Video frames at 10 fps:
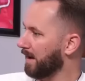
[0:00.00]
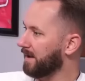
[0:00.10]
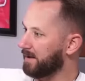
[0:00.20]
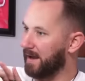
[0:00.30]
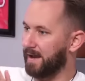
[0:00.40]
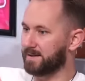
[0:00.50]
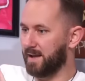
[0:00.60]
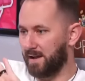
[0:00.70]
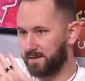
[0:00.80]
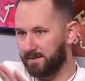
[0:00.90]
Right? Yeah,
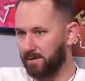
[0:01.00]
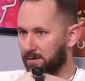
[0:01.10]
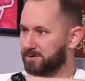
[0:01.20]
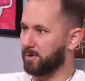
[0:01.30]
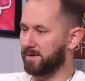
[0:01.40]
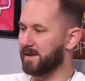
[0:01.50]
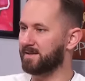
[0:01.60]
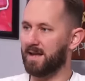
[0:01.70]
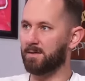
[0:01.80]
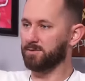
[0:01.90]
exactly. So I was doing
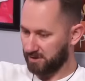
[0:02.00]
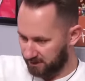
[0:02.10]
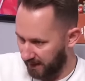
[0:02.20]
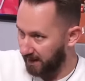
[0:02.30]
this and it was just